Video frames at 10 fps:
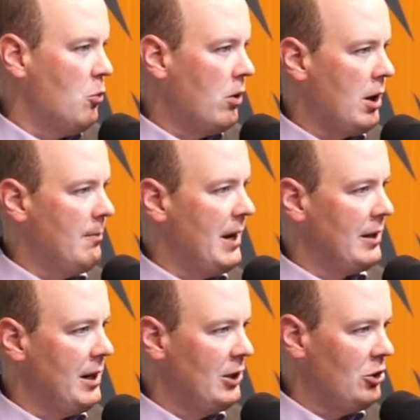we'll come
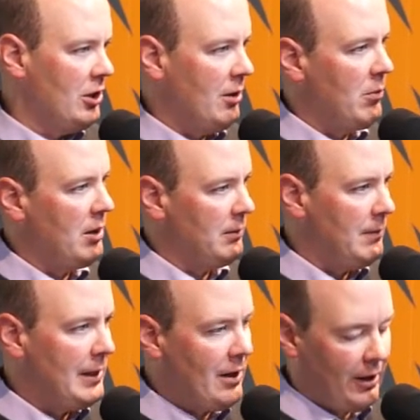back next year and
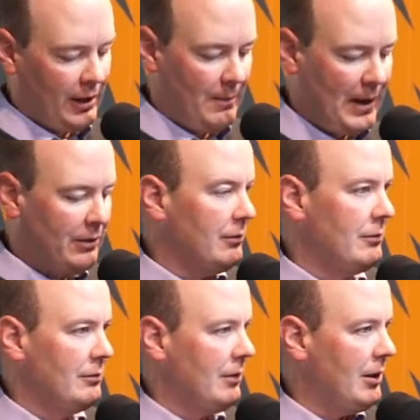probably be talking about
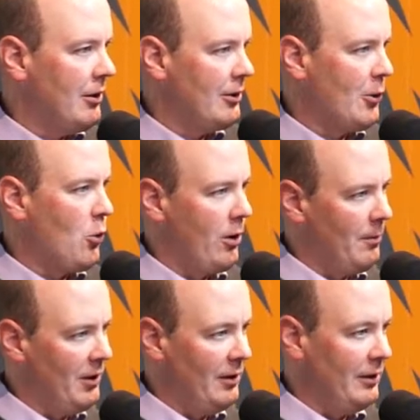another quarter
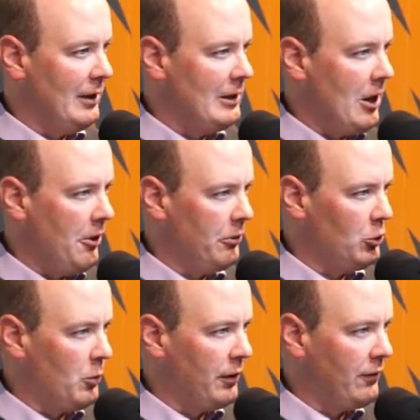million
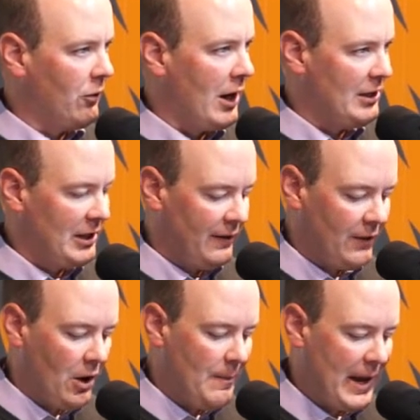dollars worth of grants that
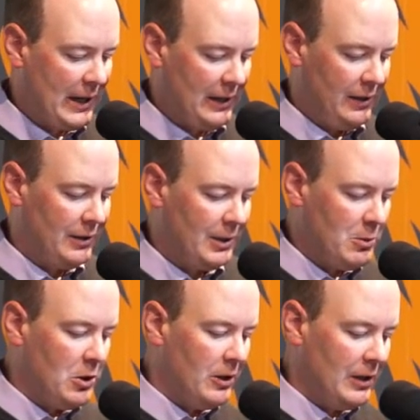have gone back into the
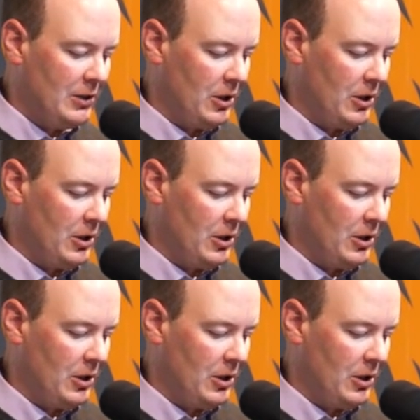community.